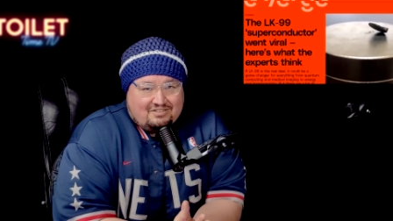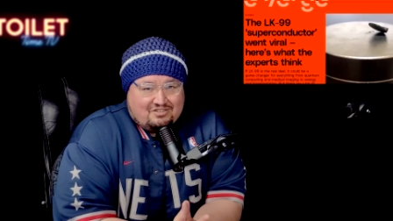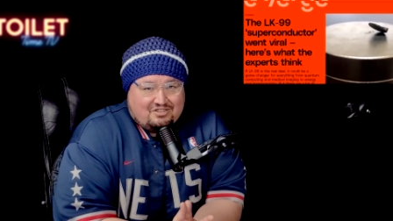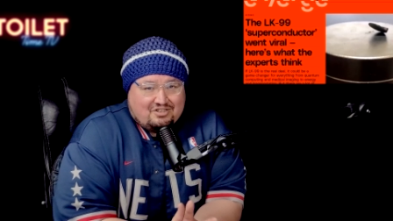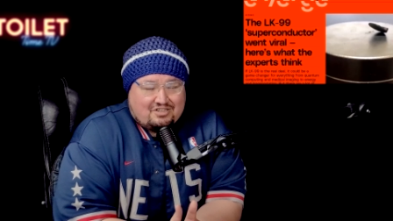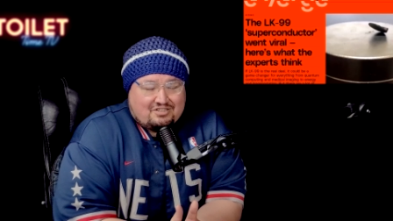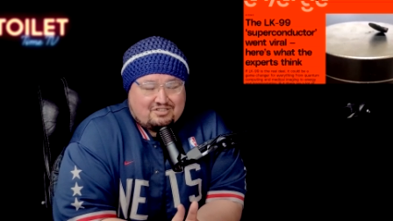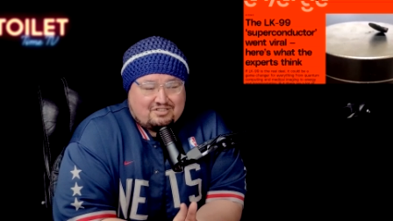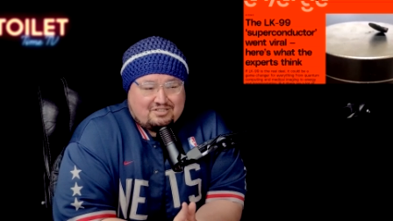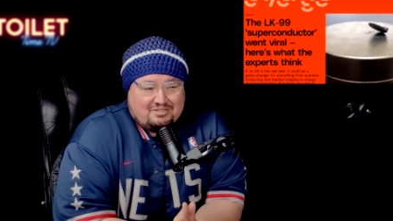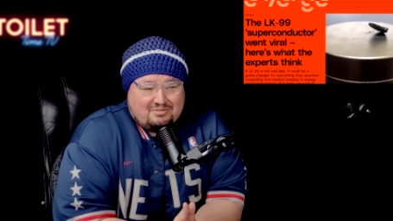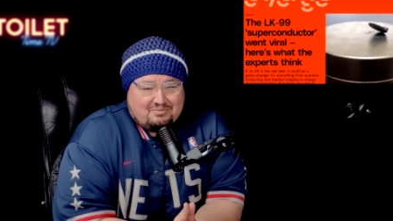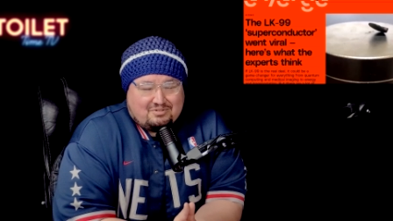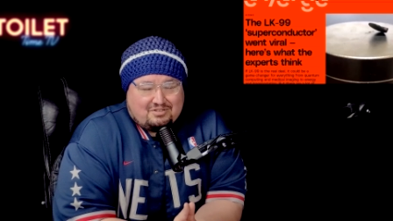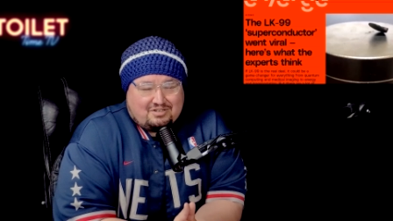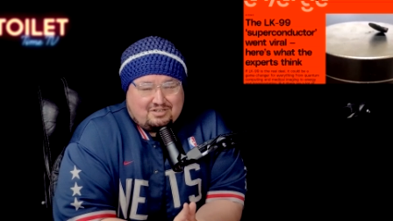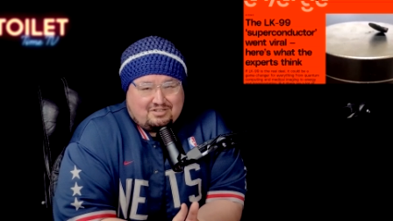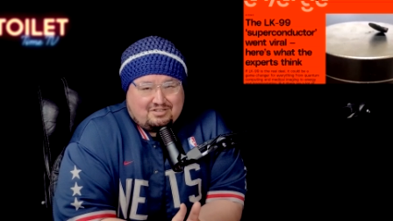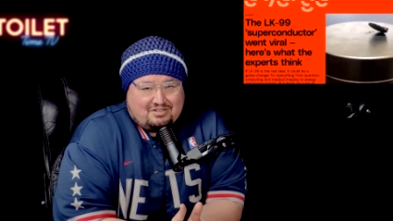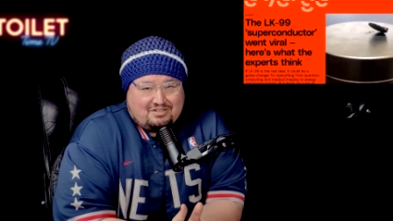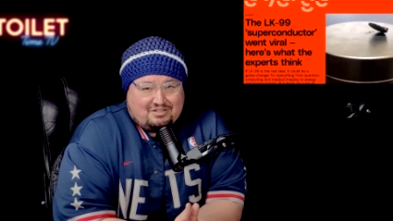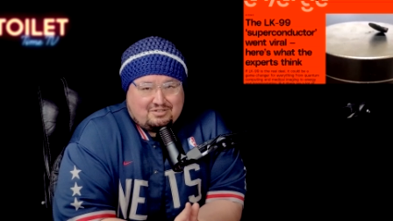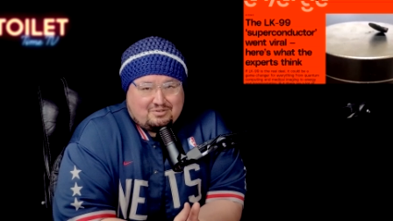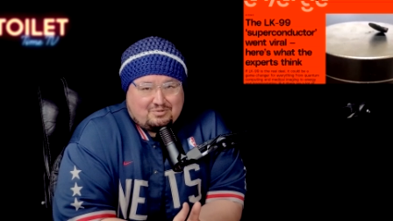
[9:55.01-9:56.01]
just seems
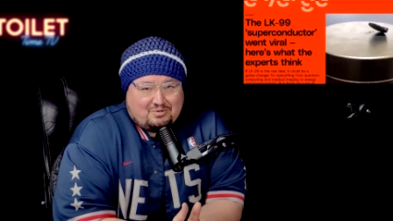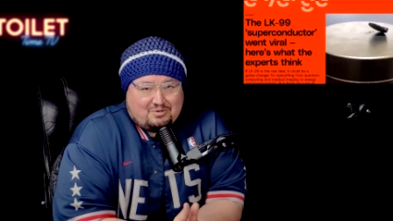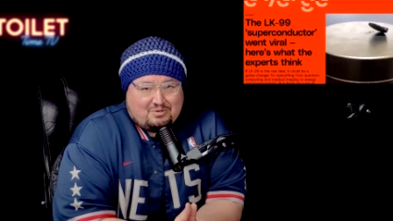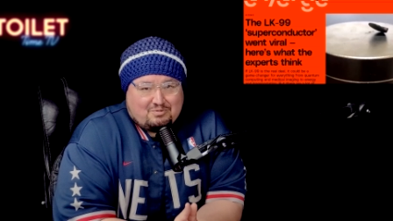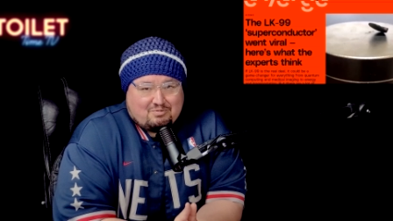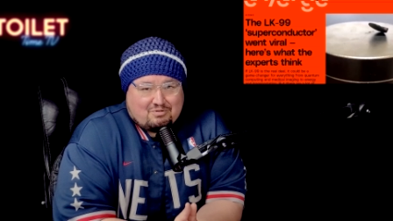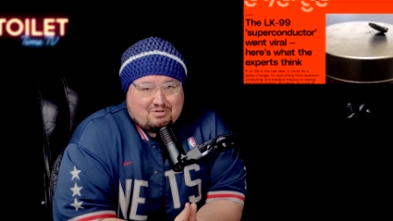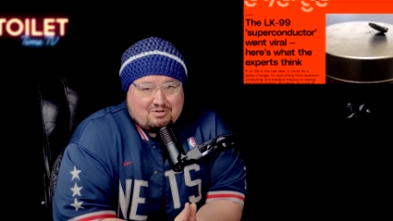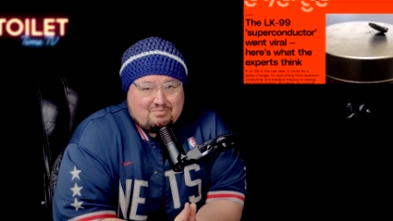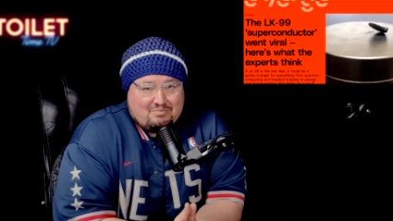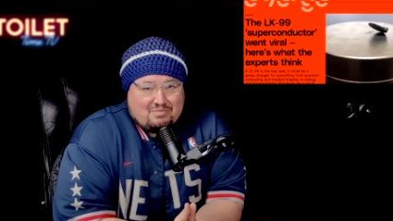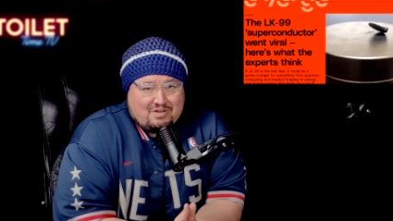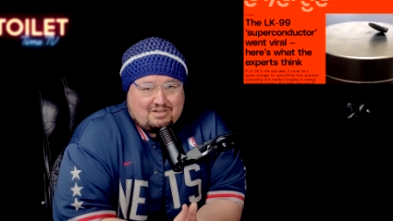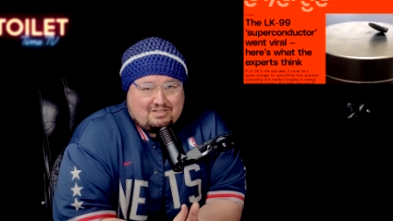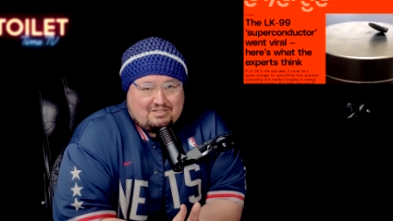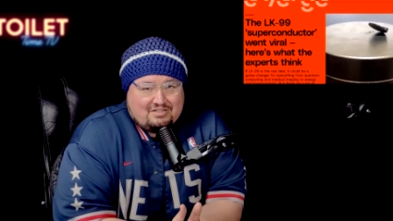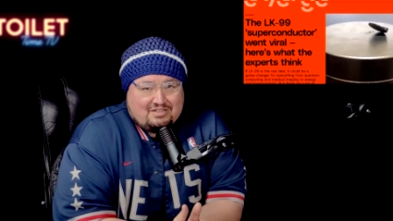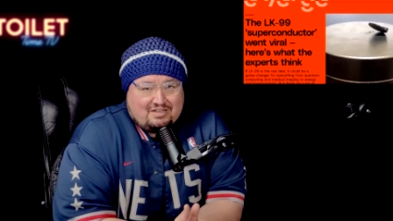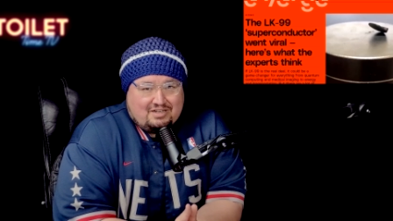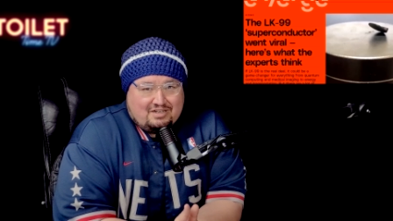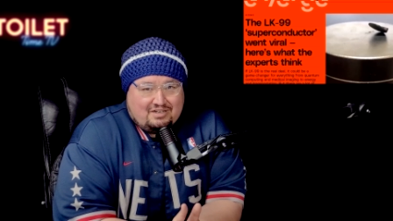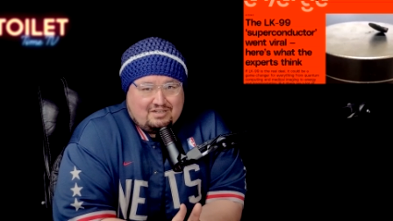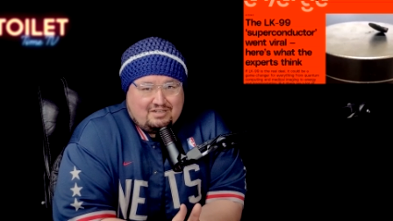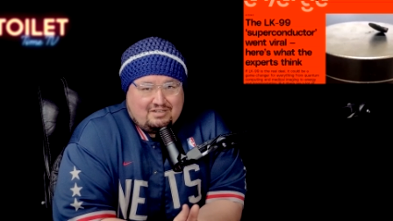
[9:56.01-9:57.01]
like this was
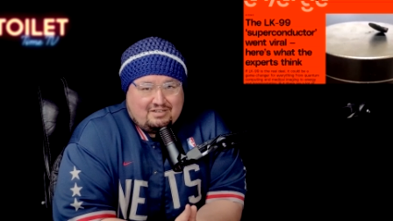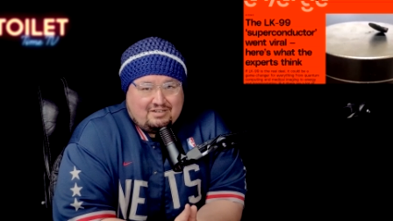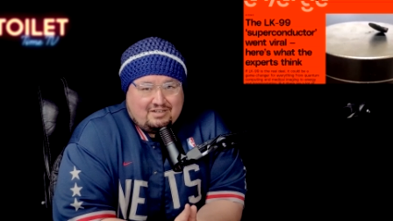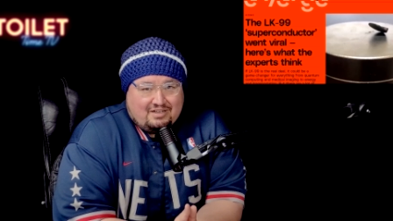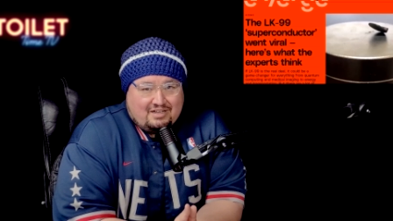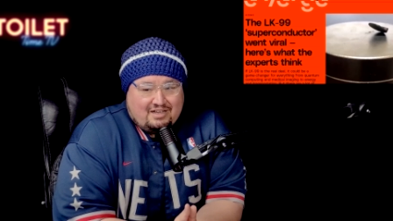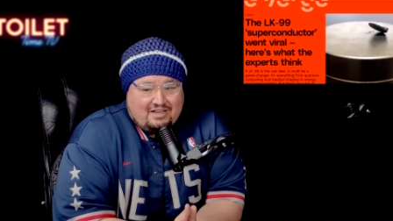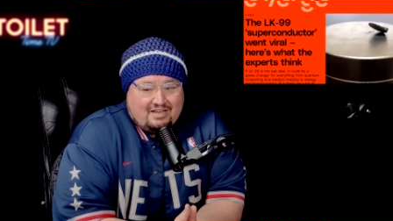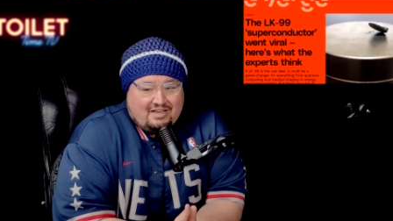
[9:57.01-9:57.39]
premeditated